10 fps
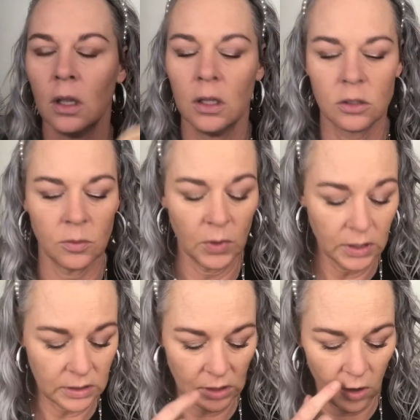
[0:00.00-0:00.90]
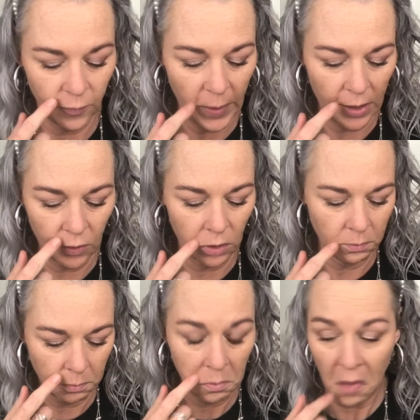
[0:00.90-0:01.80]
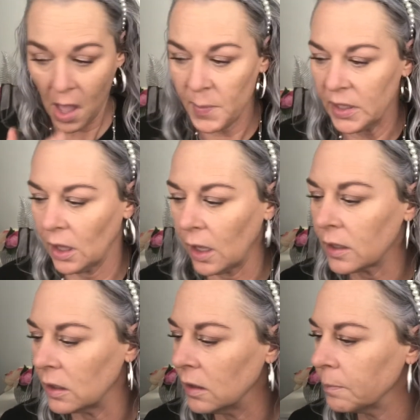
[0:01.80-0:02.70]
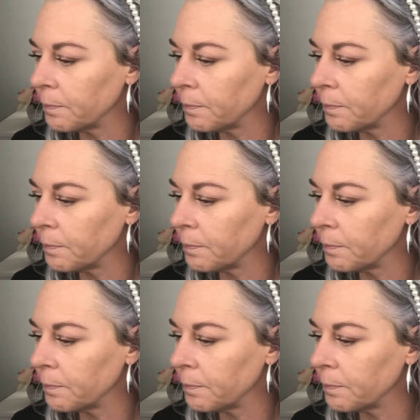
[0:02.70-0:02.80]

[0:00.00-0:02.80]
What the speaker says: It's a really soft powder. I've been liking it.